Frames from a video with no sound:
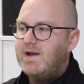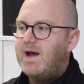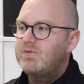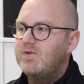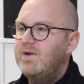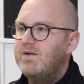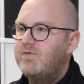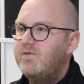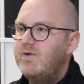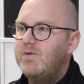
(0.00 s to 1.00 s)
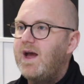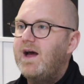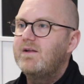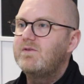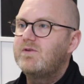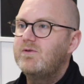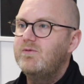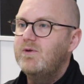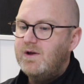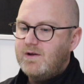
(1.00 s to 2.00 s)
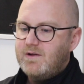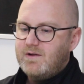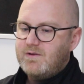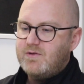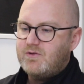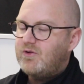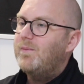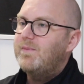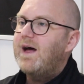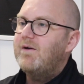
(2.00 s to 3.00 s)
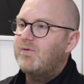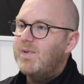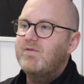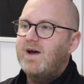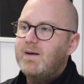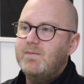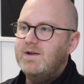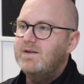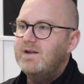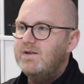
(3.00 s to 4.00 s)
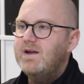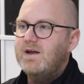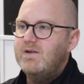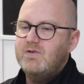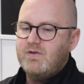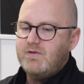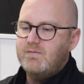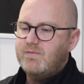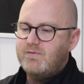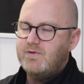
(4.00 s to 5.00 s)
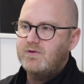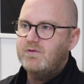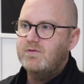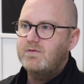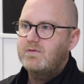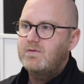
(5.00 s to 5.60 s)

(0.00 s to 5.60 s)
absolutely everything you can to stop that from ever happening, then you should, for sure. That's a